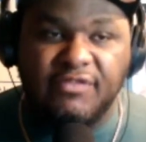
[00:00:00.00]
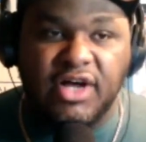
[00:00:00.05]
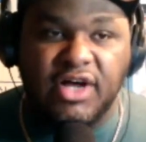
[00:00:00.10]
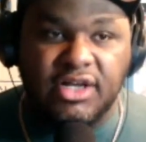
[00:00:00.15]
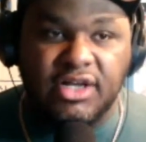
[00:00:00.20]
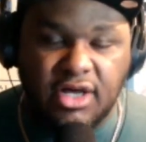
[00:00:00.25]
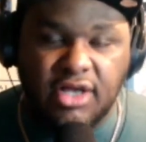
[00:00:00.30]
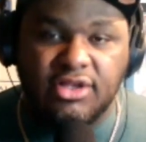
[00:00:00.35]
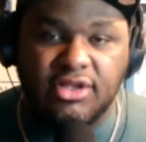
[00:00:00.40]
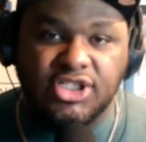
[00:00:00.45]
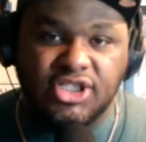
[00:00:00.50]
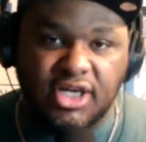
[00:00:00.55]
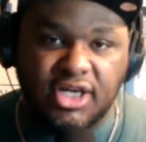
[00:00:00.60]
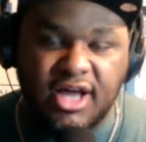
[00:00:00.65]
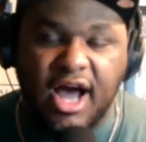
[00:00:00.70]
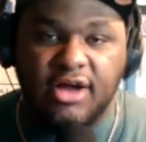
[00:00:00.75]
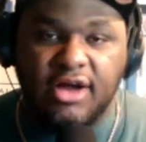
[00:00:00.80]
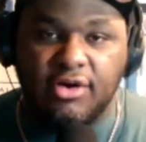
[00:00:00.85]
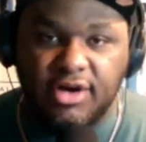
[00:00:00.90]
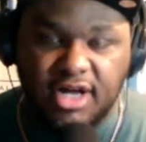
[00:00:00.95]
another
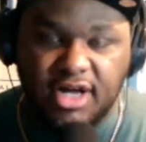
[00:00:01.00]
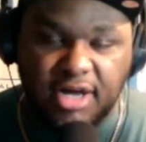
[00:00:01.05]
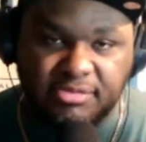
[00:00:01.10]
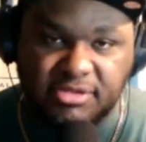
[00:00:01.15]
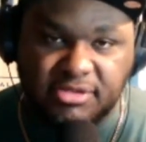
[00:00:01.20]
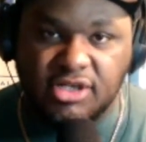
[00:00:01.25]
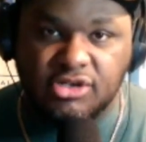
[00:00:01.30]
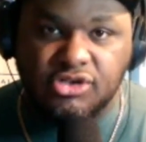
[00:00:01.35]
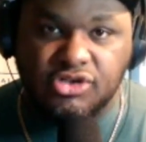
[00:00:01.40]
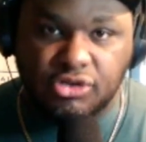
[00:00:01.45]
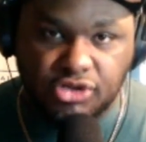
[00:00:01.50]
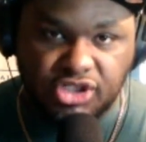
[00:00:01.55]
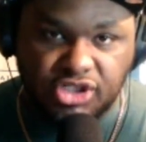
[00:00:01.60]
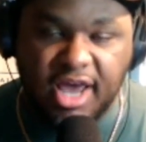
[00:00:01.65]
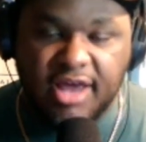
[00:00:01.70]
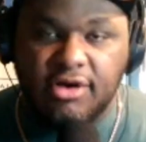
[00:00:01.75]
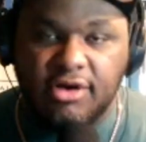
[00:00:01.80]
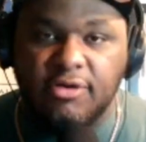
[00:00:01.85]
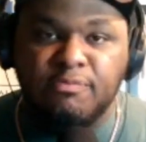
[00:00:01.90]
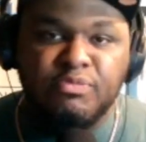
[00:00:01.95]
Chicago Cubs Central
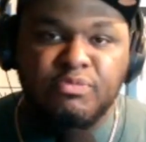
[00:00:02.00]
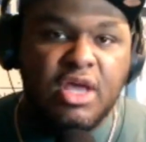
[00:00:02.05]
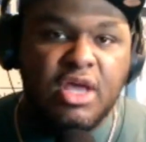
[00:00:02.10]
channel